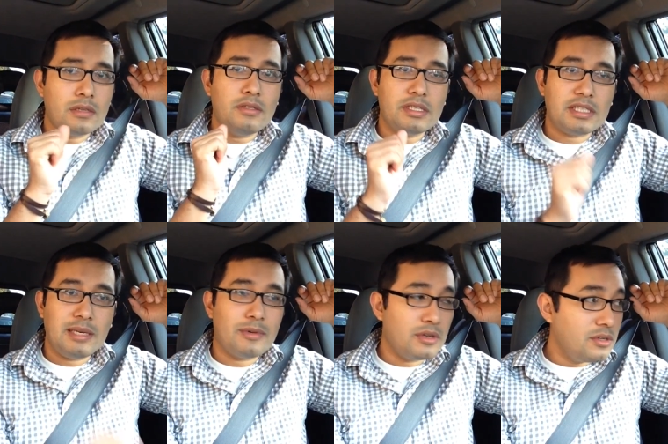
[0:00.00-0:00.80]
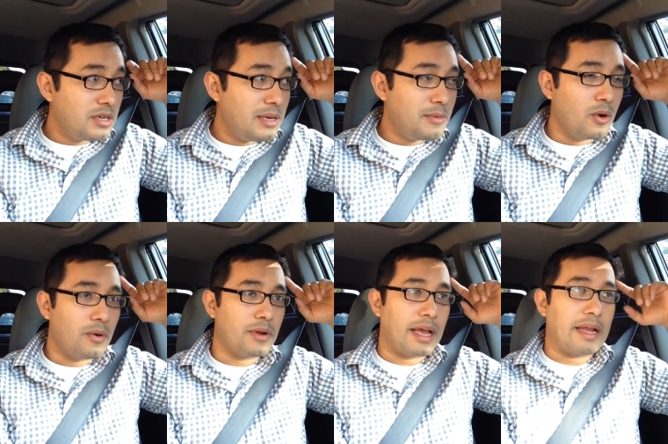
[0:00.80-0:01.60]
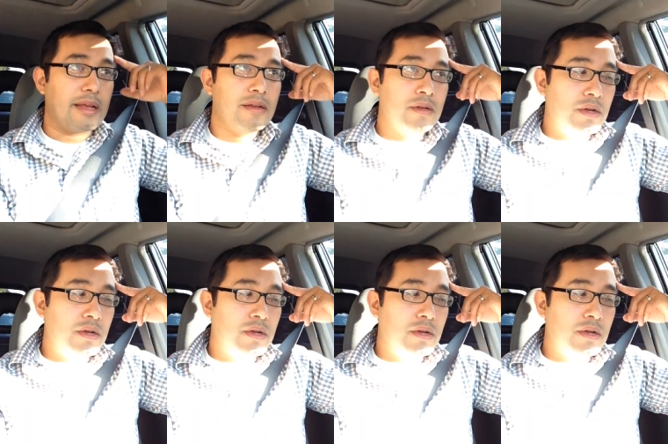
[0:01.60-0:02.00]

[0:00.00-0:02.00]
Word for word: You just keep, you keep going at it.